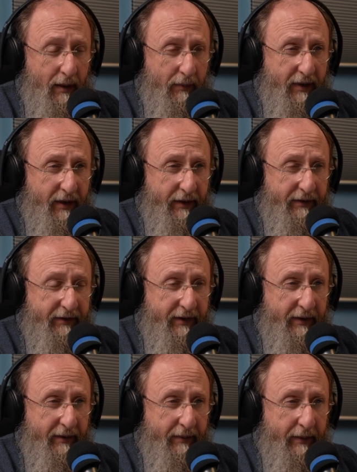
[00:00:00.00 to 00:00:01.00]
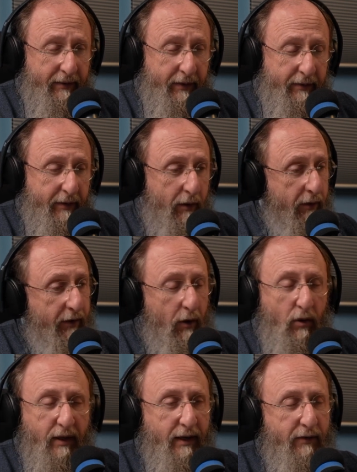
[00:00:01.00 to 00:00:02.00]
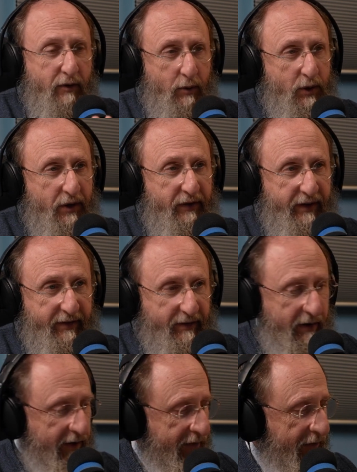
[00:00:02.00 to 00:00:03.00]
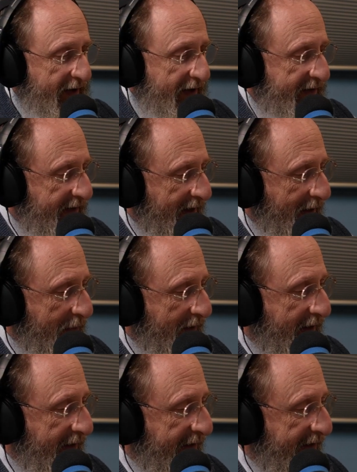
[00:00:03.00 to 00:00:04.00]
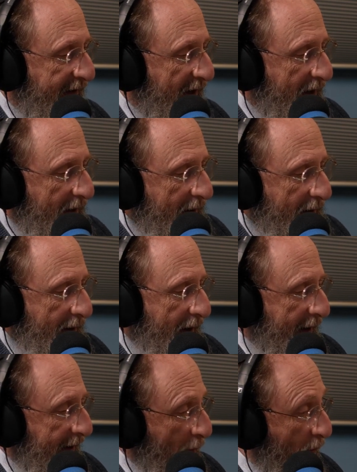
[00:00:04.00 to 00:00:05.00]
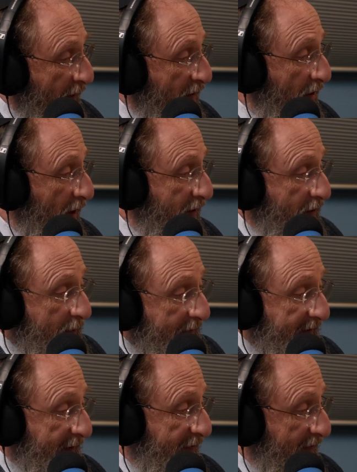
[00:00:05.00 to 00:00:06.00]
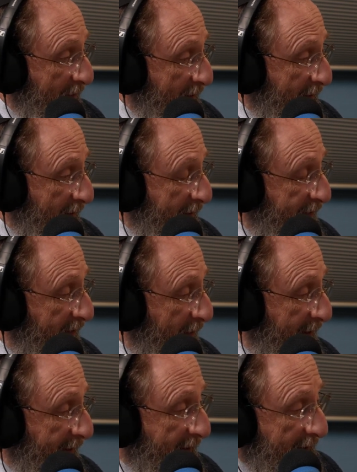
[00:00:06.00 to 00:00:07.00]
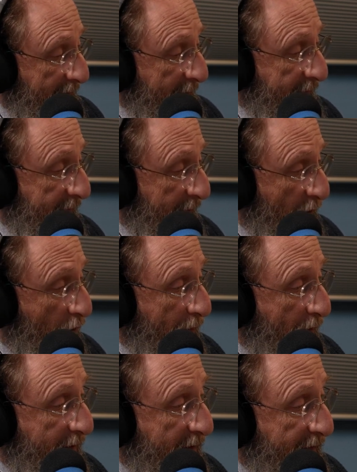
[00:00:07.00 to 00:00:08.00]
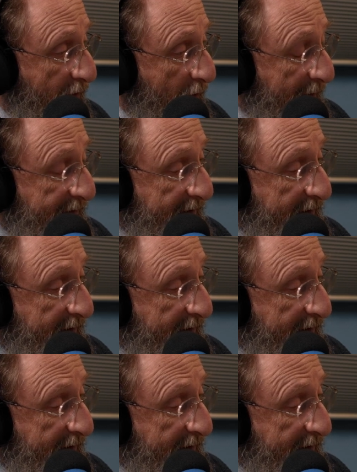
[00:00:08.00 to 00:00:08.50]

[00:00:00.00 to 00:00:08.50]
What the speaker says: Because the whole Land of Goshen thing is fascinating, because, and I want to talk to you about that from your point of view as